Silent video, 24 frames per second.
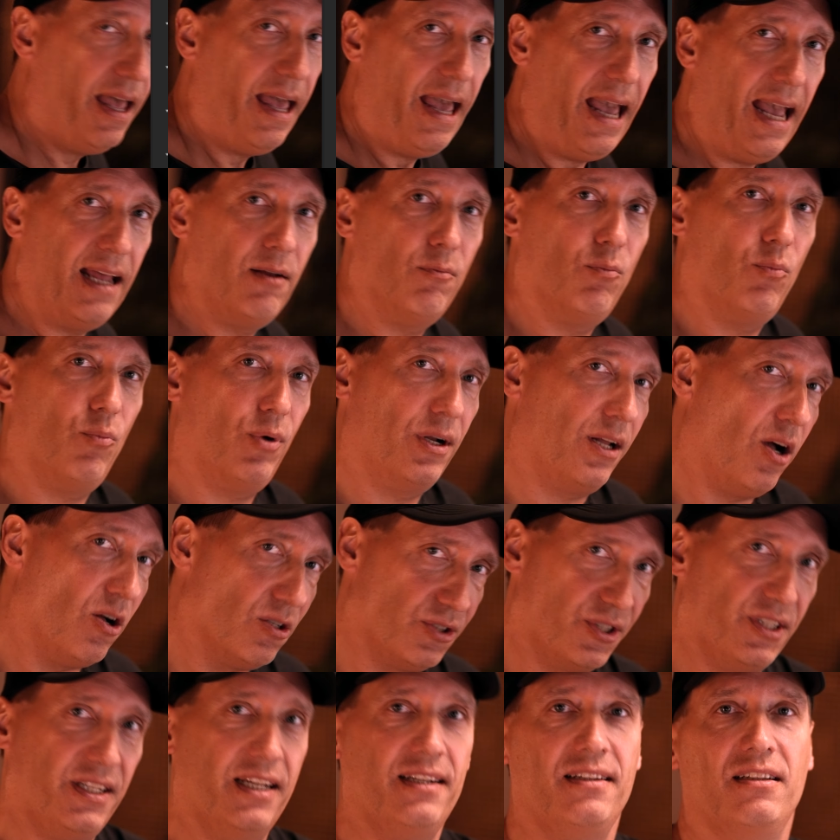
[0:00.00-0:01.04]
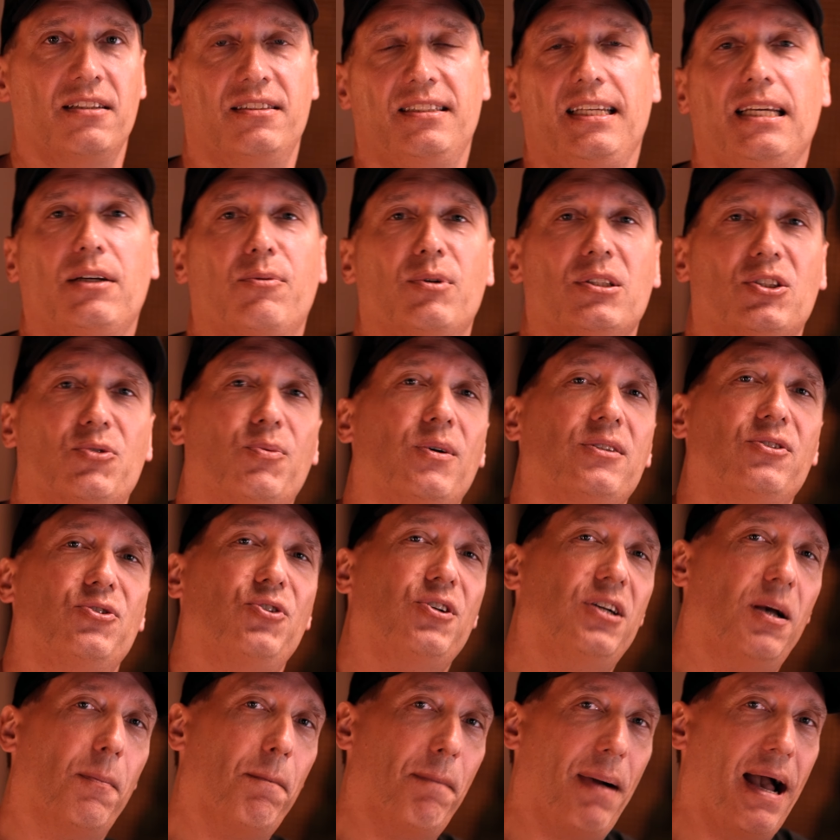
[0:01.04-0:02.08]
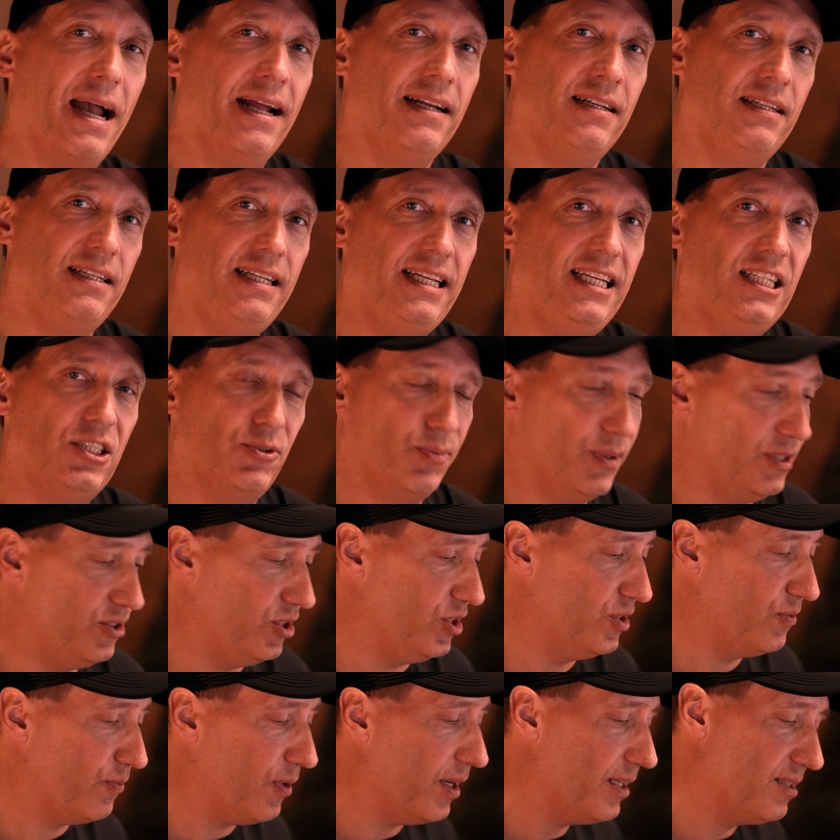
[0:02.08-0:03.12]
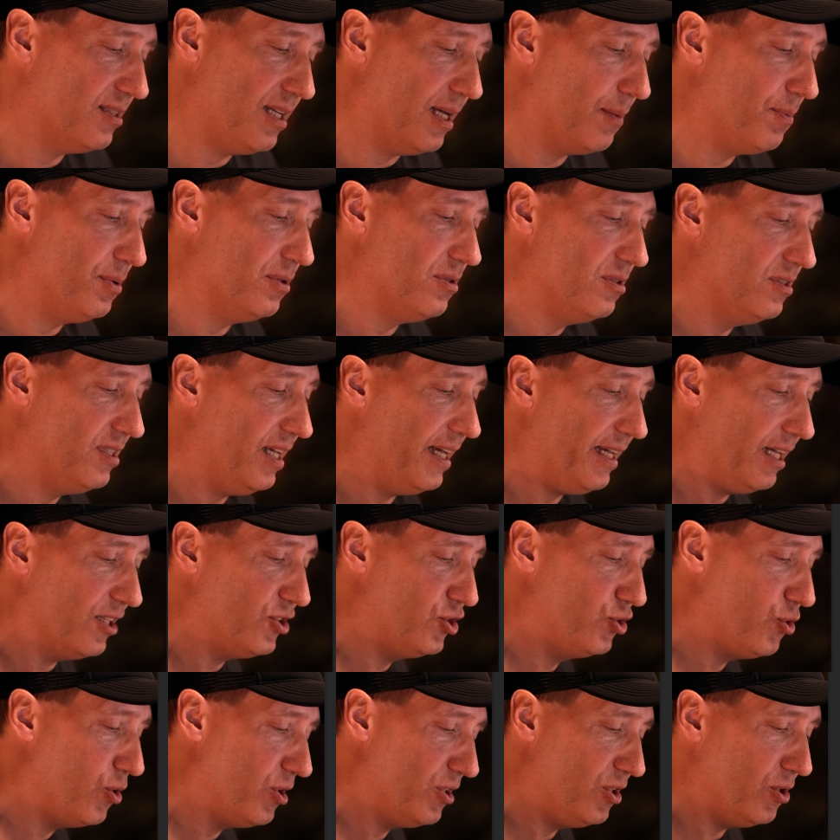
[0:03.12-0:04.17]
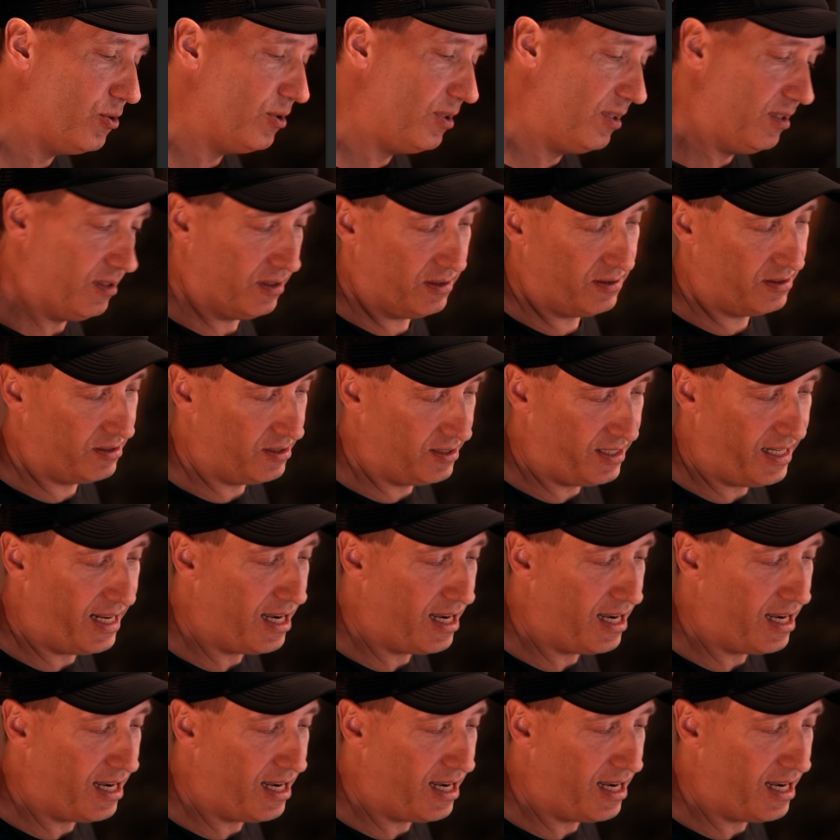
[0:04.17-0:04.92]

And what I also did in the sequence was to combine key switches. For example, take a short note, say